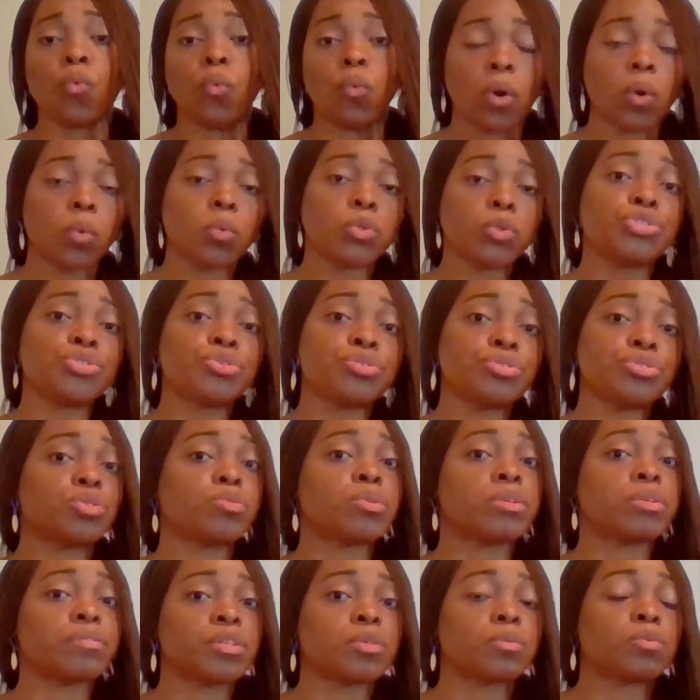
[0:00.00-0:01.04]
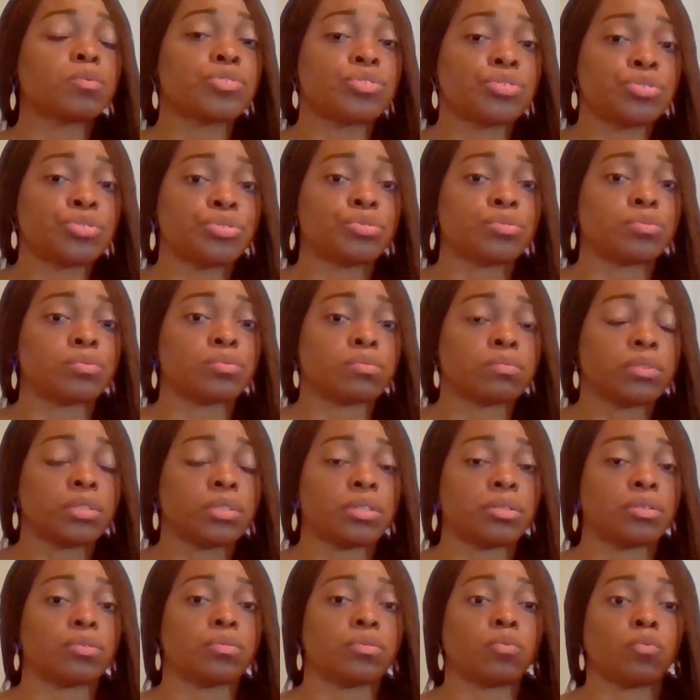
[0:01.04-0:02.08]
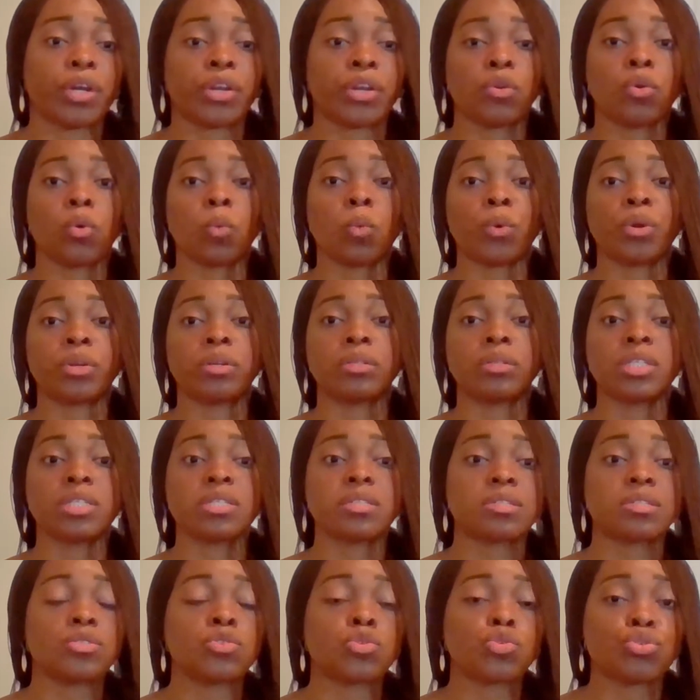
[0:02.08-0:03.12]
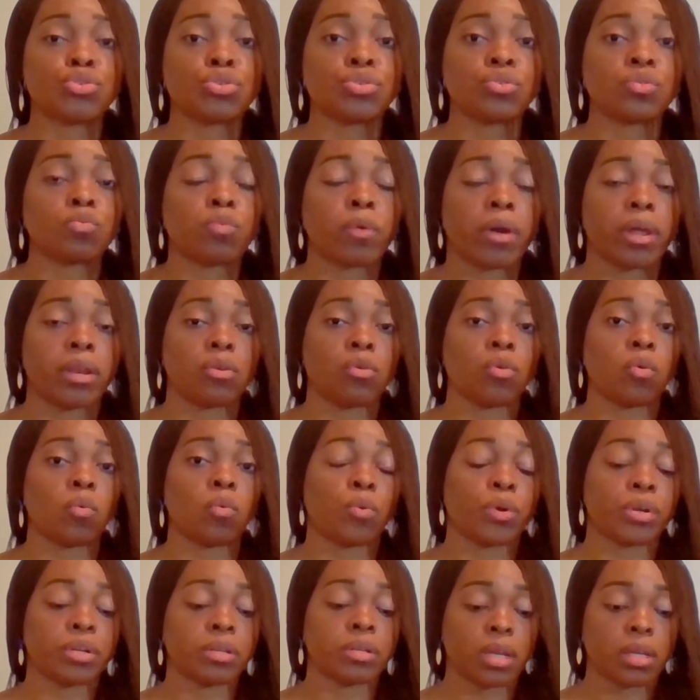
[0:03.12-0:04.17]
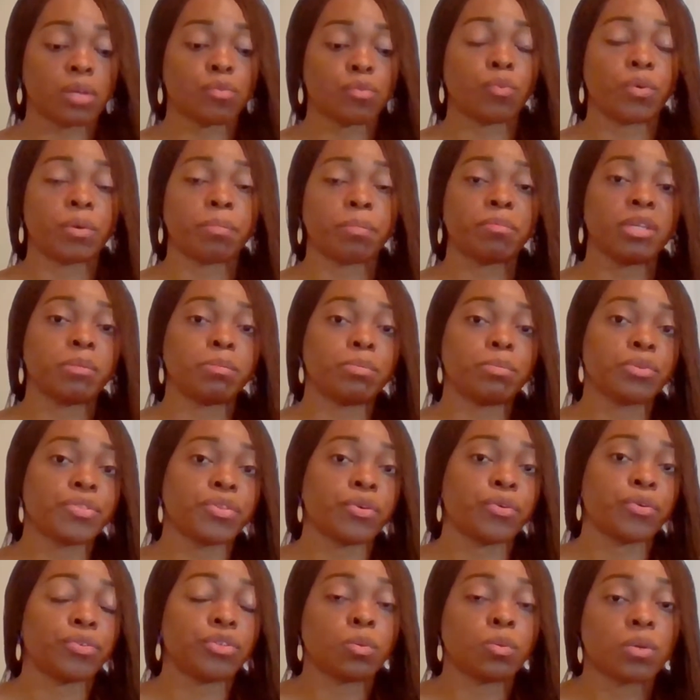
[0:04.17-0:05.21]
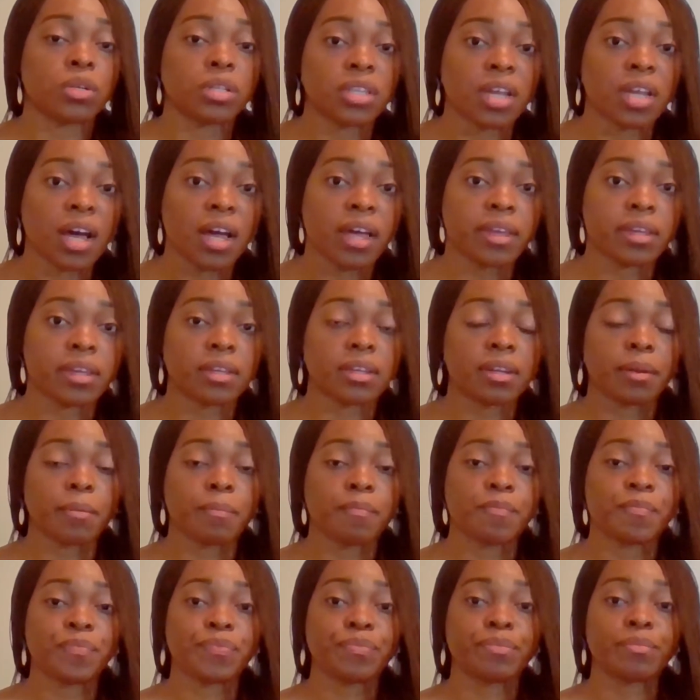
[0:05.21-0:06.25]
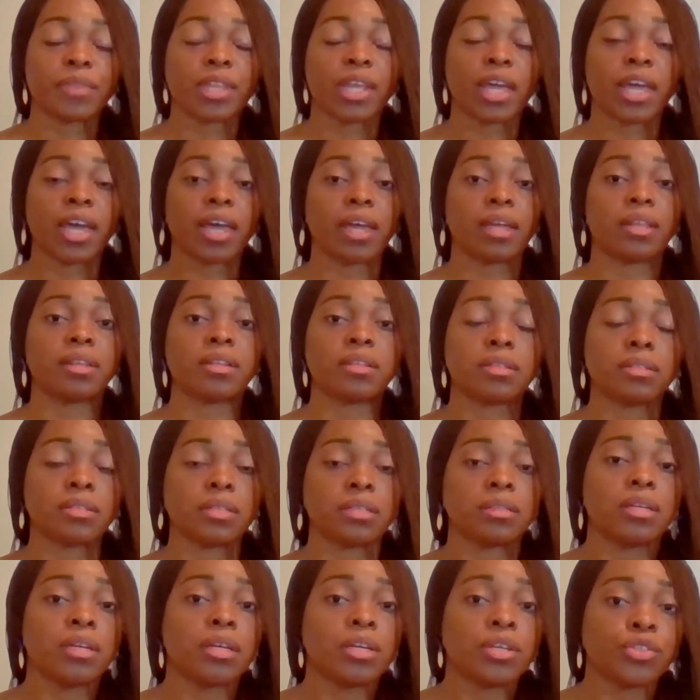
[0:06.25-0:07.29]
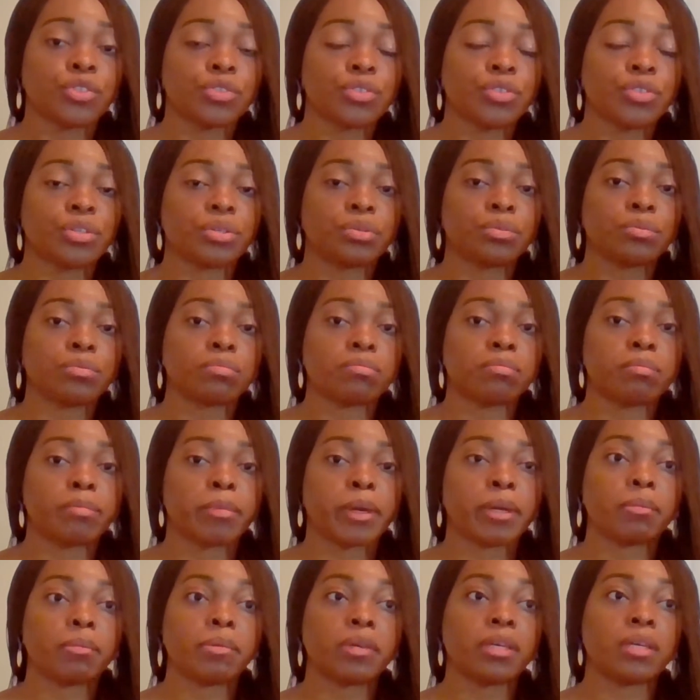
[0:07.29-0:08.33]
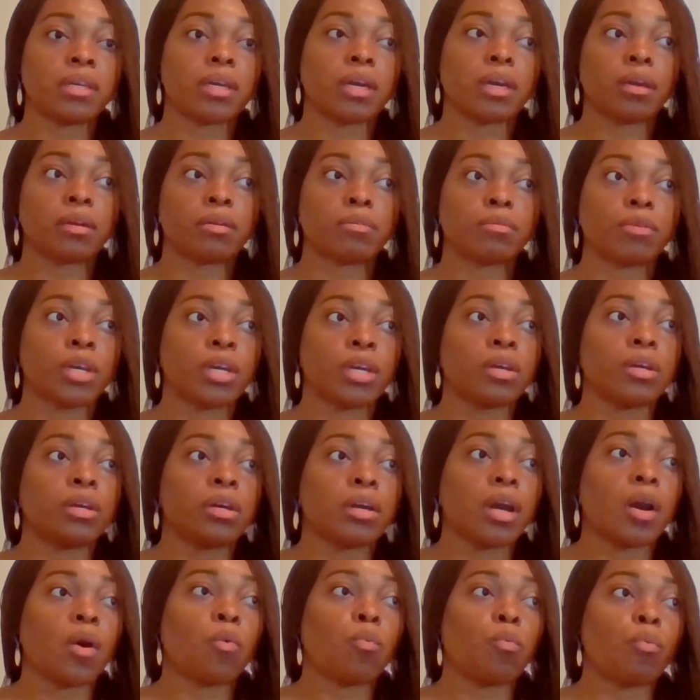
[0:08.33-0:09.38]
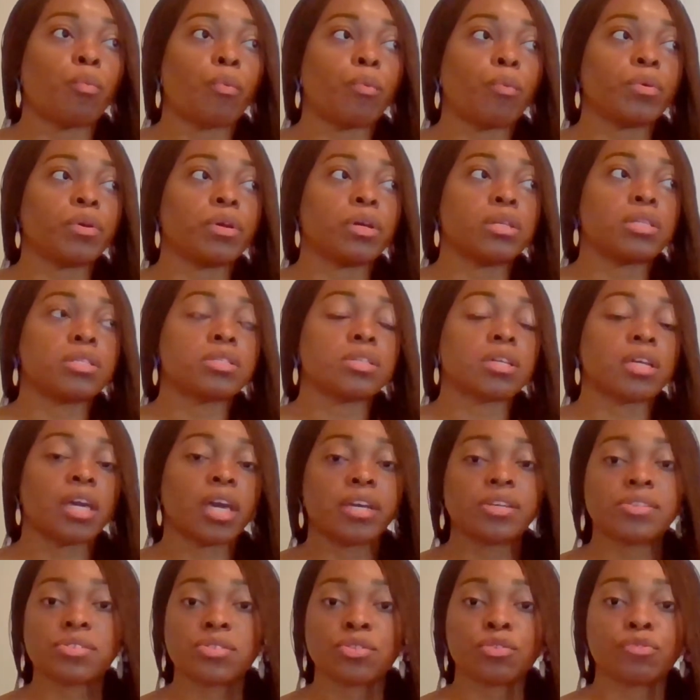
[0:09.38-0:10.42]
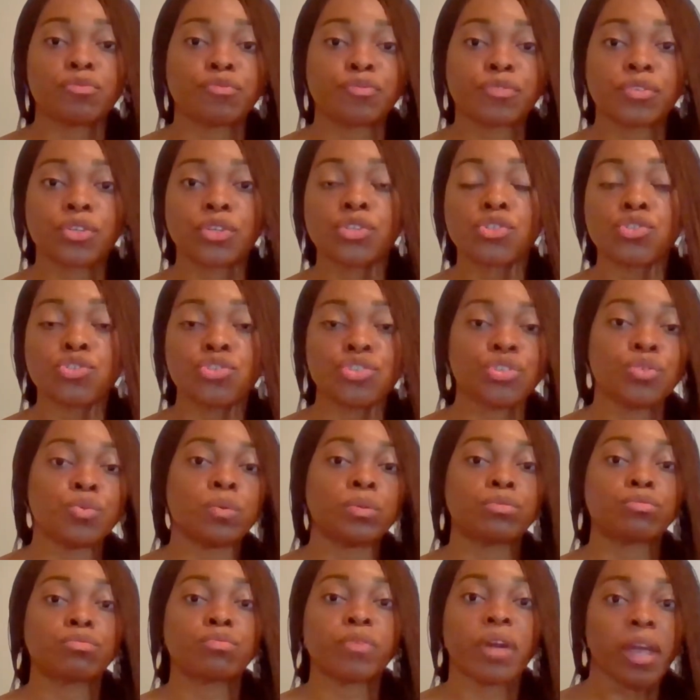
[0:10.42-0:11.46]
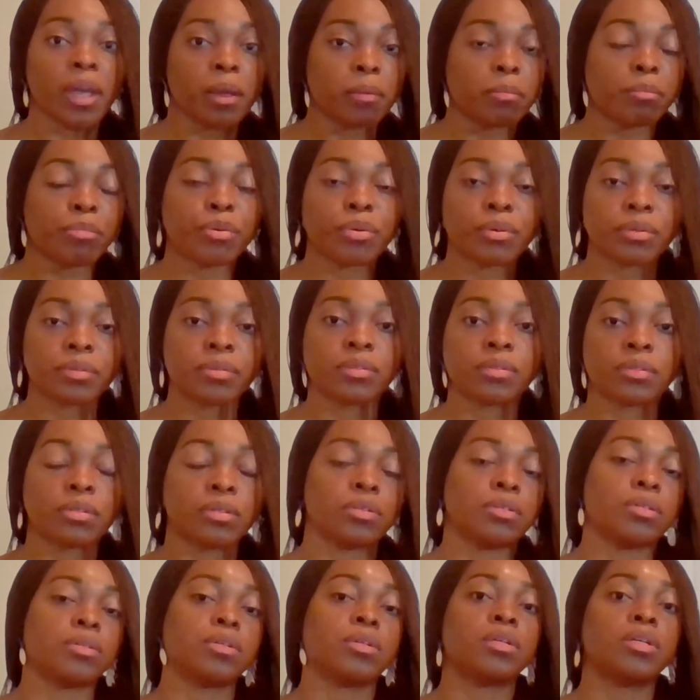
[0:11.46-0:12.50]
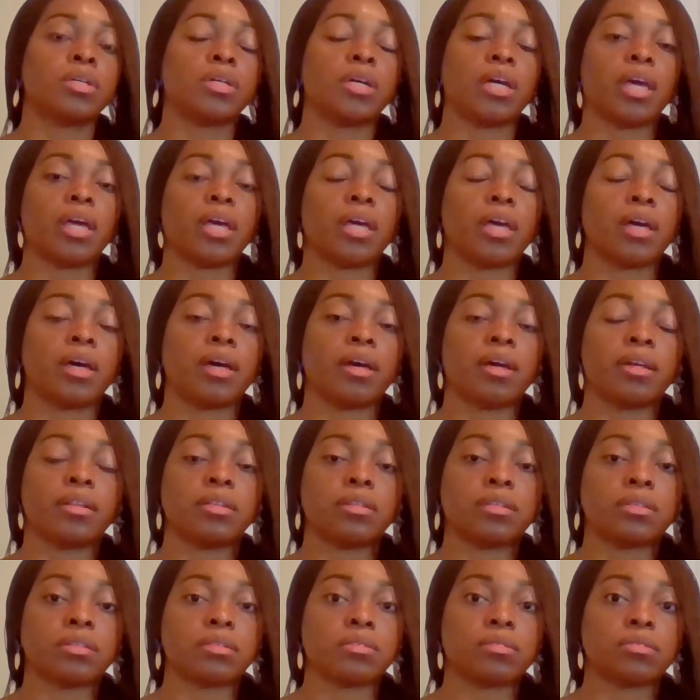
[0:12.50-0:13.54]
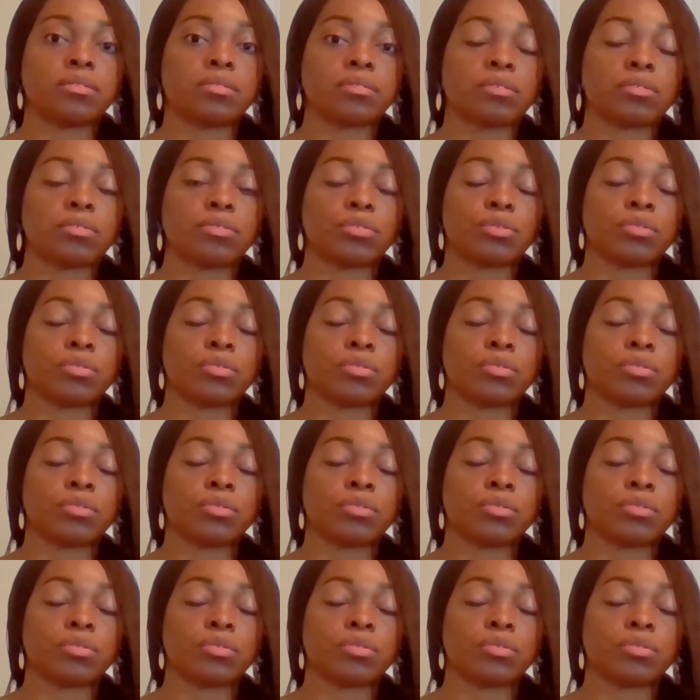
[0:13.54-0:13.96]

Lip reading: What would you do if it was you, you know, when no one listened to you, when no one, when people thought you were lying? And, you know, maybe it's a case of continual rape, and